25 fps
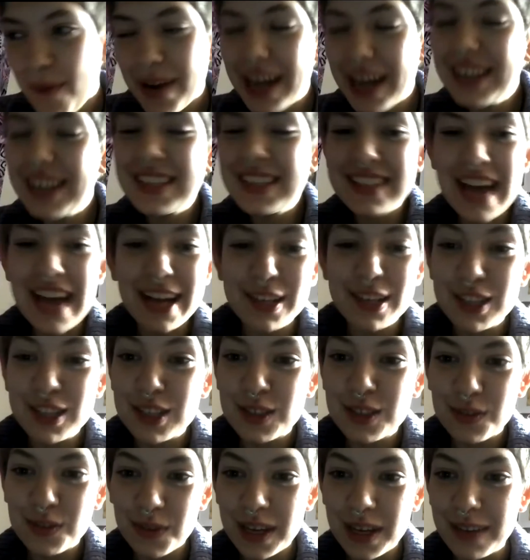I just I just
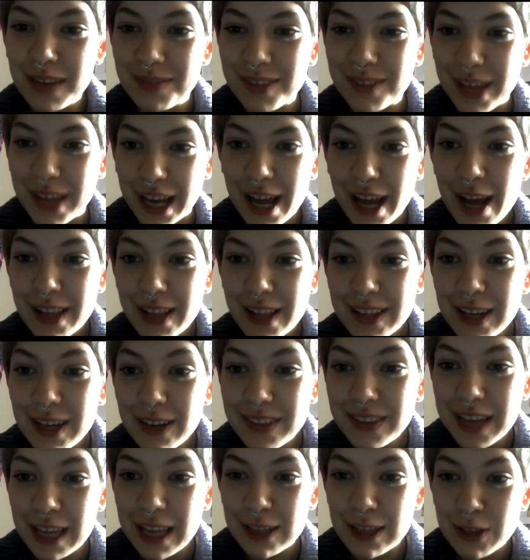screamed like
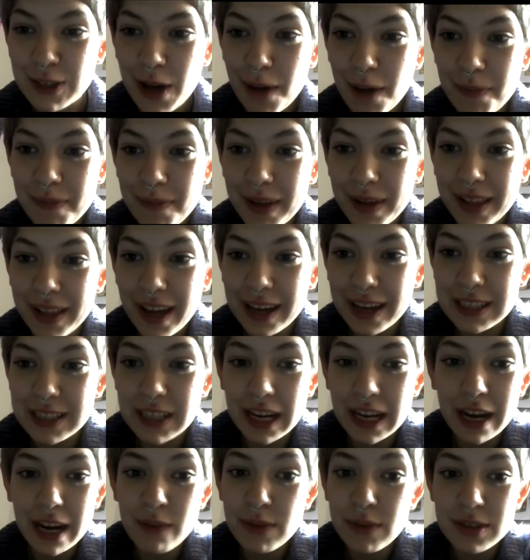literally at the top of my lungs, and
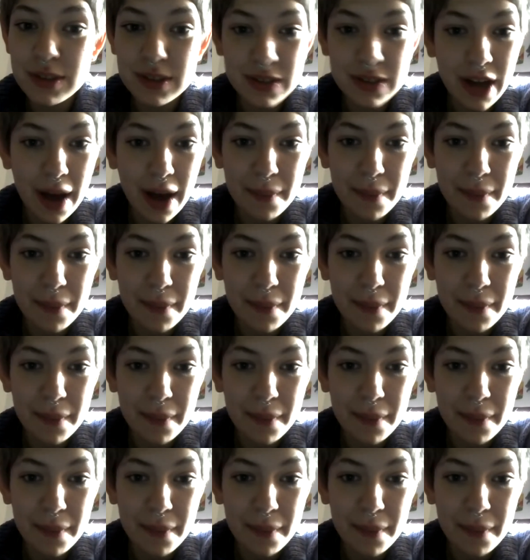I was Why? stop.